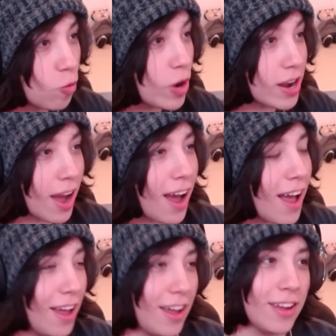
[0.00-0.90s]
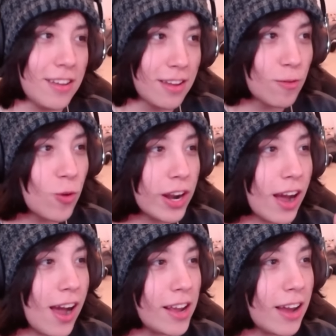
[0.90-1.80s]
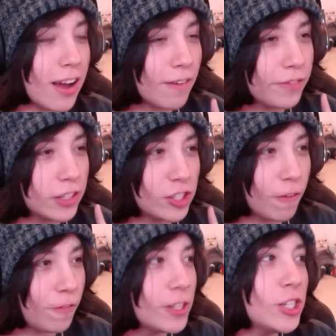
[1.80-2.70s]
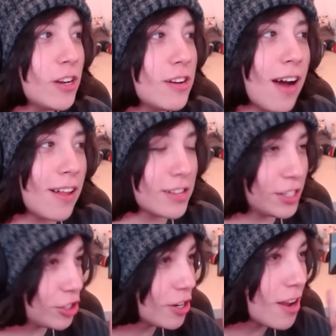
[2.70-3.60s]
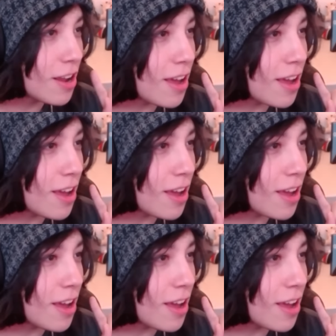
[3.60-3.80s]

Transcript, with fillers: When I, when I have the sufficient knowledge